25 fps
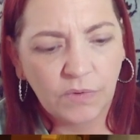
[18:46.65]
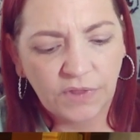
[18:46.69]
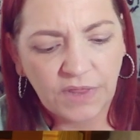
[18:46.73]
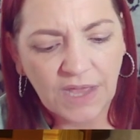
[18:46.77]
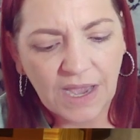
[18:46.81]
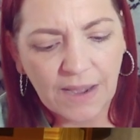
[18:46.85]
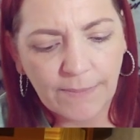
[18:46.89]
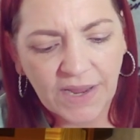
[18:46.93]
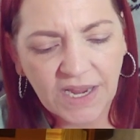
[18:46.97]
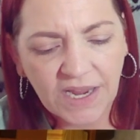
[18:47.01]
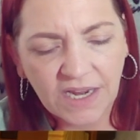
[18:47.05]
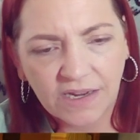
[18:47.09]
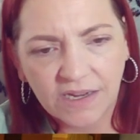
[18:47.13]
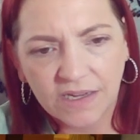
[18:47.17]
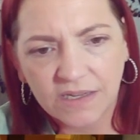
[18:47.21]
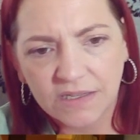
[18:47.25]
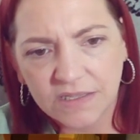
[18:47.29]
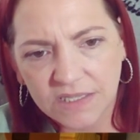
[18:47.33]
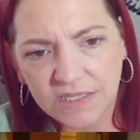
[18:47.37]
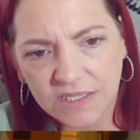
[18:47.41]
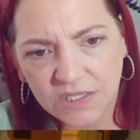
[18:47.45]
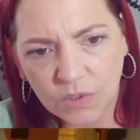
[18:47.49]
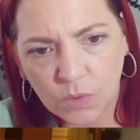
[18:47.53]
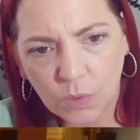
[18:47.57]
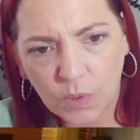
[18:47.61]
That make it
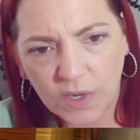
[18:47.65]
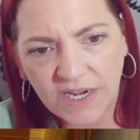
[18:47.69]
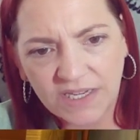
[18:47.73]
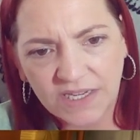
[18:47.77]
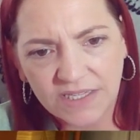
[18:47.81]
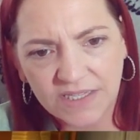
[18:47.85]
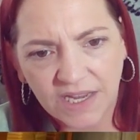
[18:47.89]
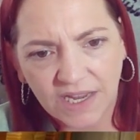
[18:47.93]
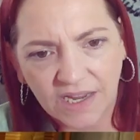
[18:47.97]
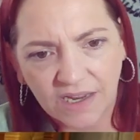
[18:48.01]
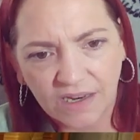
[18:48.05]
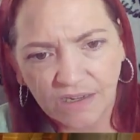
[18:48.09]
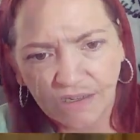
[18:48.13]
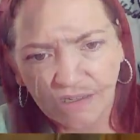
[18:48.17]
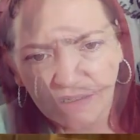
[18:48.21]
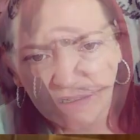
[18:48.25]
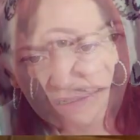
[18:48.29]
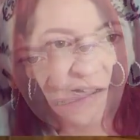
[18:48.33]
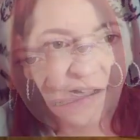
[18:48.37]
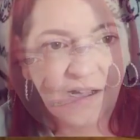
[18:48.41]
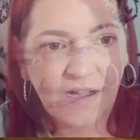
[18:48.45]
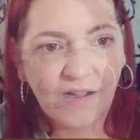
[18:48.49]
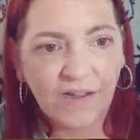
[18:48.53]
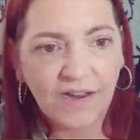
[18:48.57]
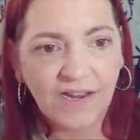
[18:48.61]
squeeze in?
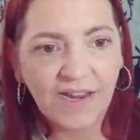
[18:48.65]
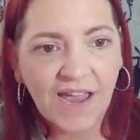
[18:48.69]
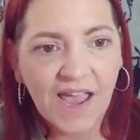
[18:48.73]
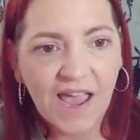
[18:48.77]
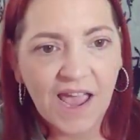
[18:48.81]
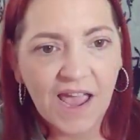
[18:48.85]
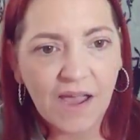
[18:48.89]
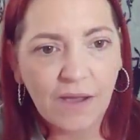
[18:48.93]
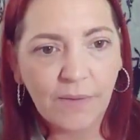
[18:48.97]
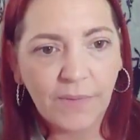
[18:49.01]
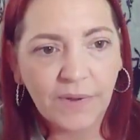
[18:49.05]
Oh yeah,